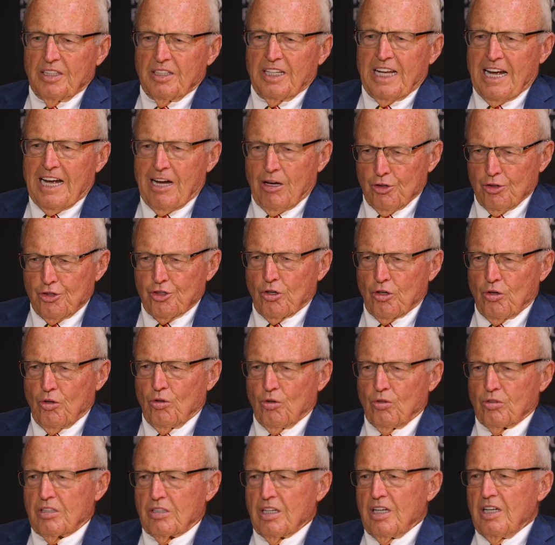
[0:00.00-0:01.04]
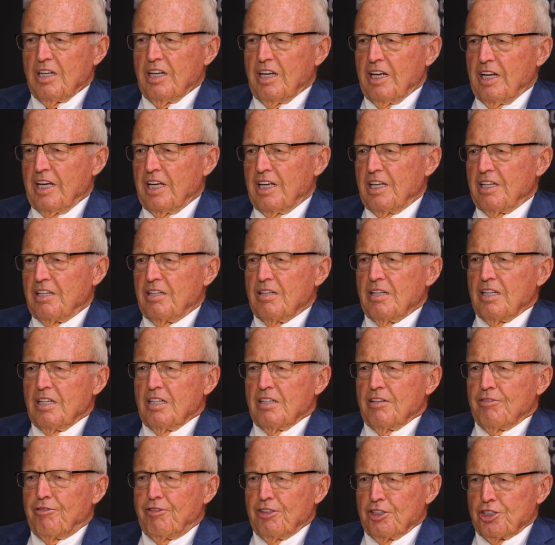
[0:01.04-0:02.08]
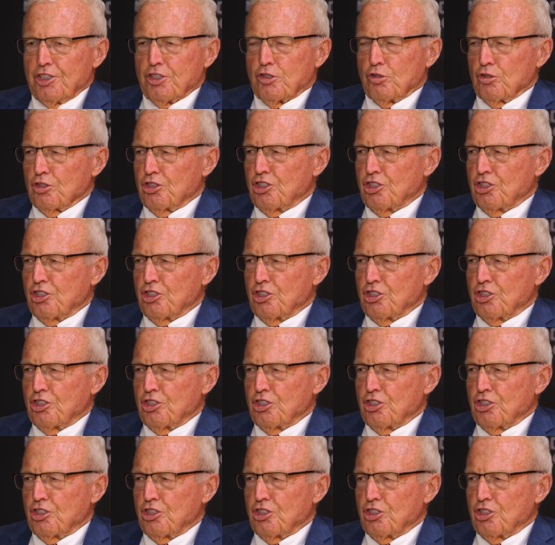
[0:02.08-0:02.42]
household a fiscal